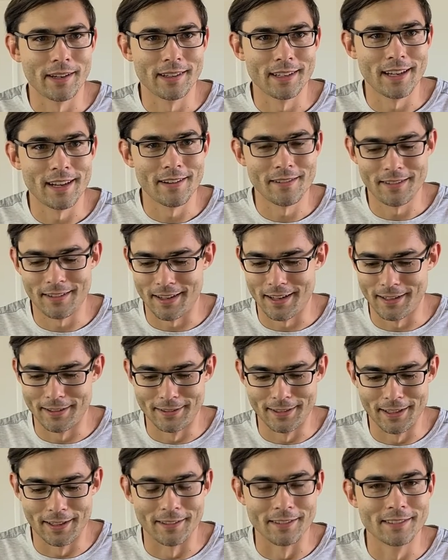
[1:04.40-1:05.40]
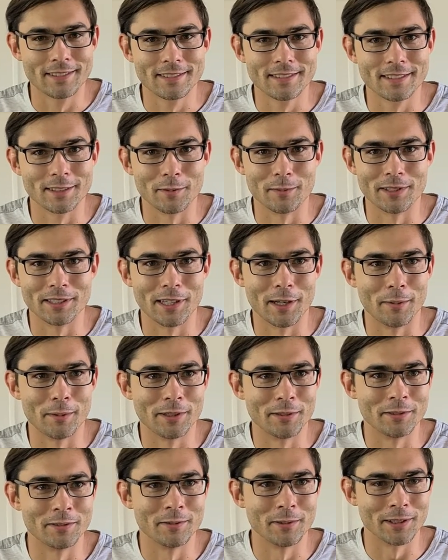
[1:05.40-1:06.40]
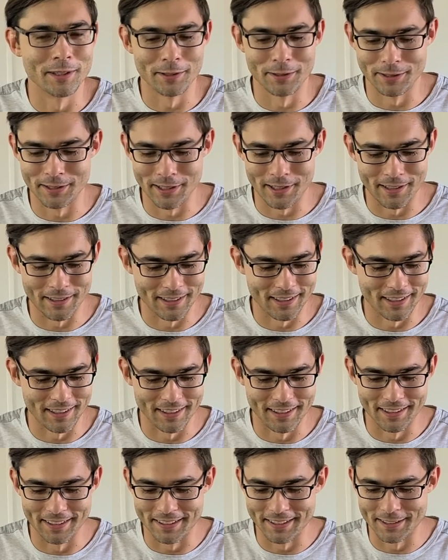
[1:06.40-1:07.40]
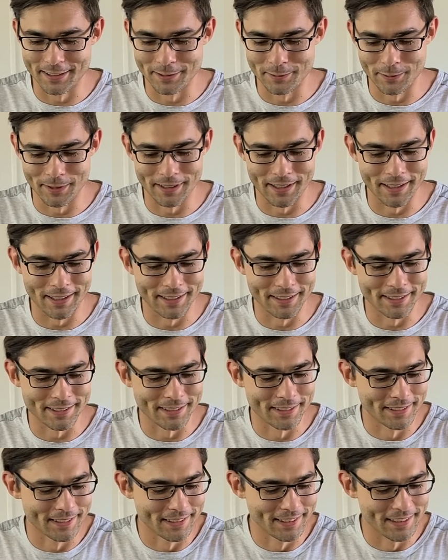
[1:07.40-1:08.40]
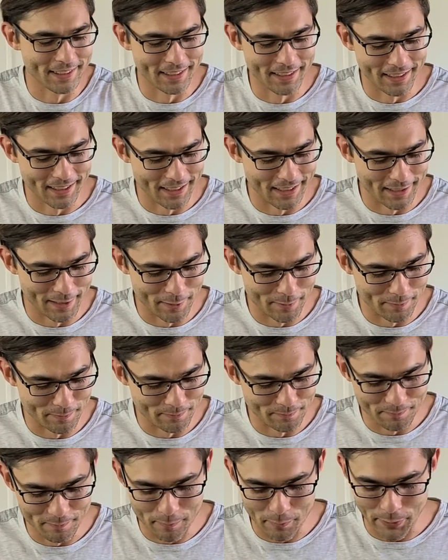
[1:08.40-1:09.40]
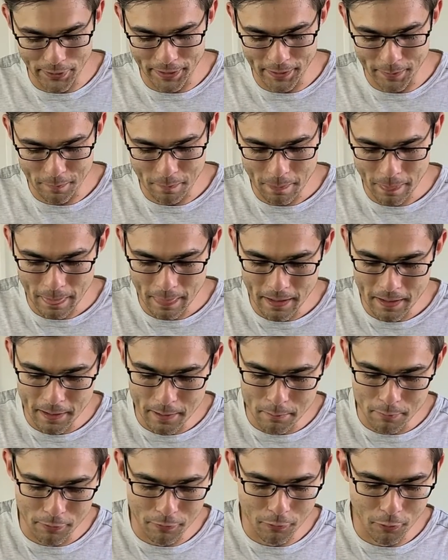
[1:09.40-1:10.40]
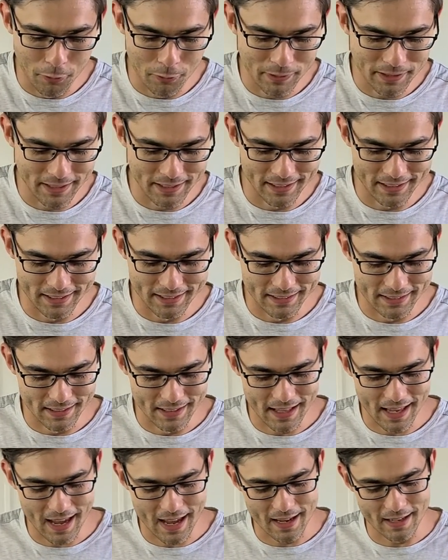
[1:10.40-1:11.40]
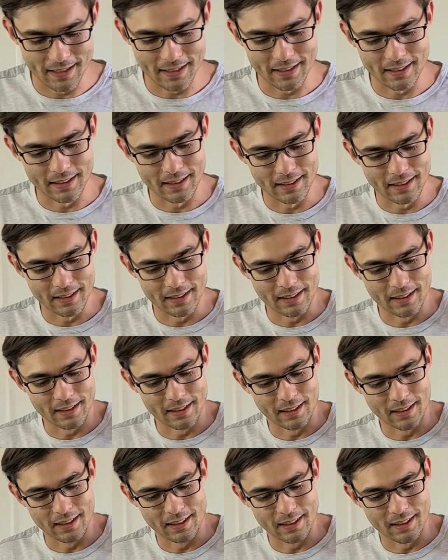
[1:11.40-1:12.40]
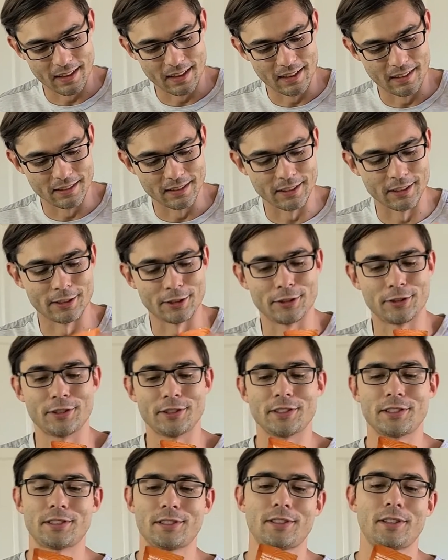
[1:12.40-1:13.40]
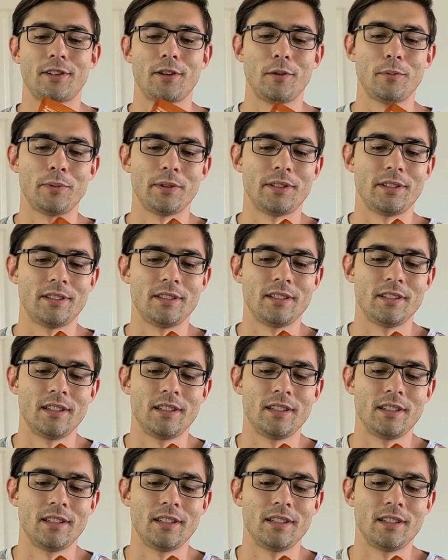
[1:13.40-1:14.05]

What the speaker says: now? I don't know. Someone tell me what those are. I think this is what that is. But before we get into that, let's just open